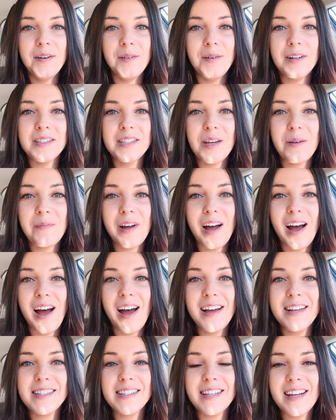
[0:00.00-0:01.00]
What's up,
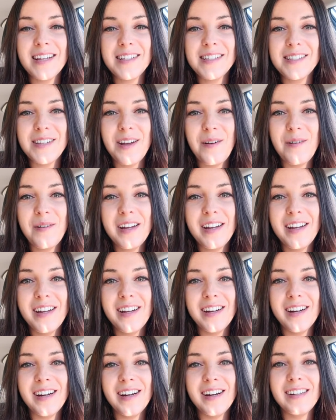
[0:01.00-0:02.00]
guys? It's Zoe
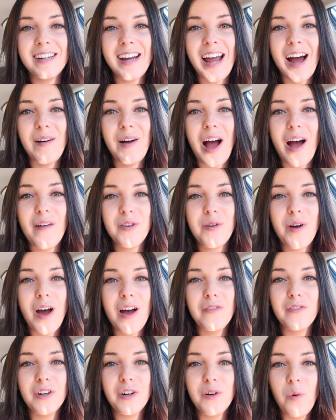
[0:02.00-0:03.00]
here. Now, have you
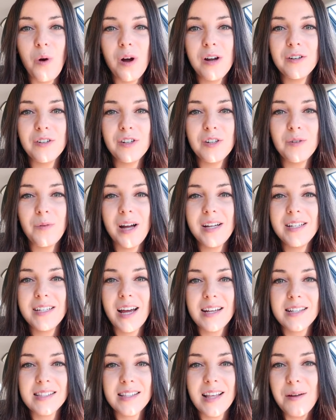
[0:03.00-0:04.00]
ever wondered why
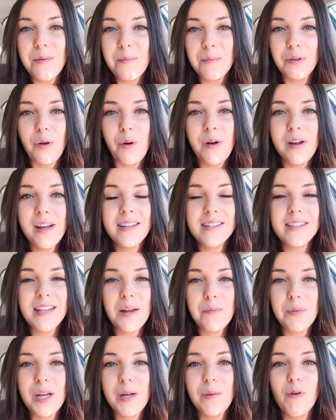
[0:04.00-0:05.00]
Tesla employees
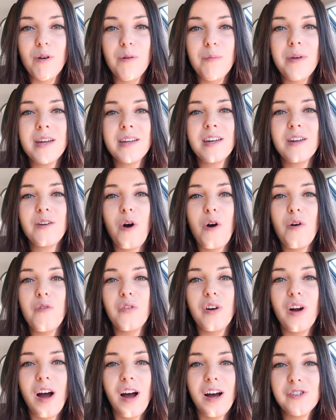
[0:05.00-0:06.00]
and people making
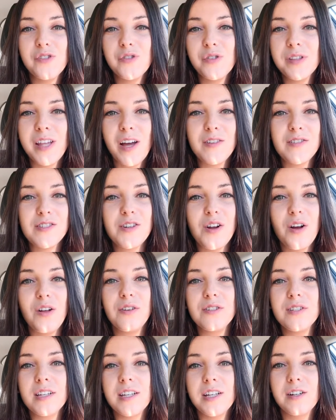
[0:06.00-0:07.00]
over
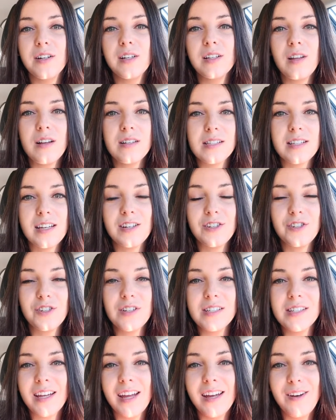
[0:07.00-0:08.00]
$100,000 a year in Los
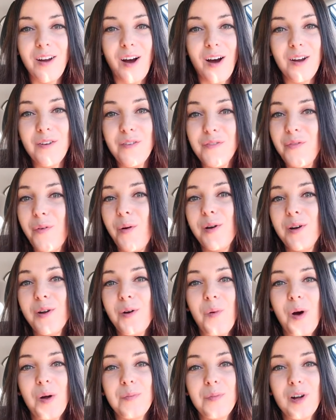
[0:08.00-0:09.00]
Angeles cannot afford
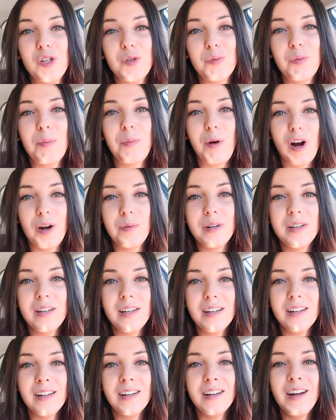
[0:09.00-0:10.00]
a one-bedroom apartment
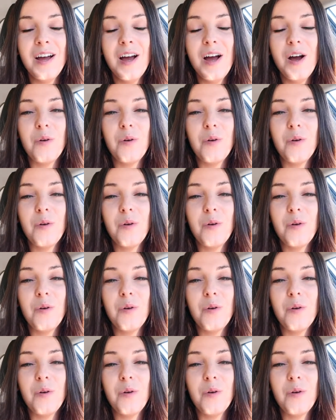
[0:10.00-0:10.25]
here?